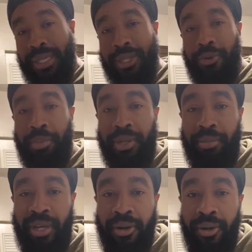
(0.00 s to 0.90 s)
little bit
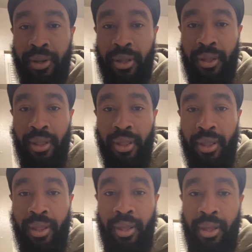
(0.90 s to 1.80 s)
better.
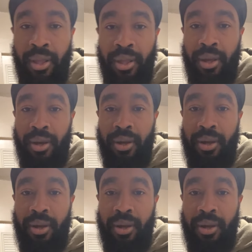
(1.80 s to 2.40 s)
All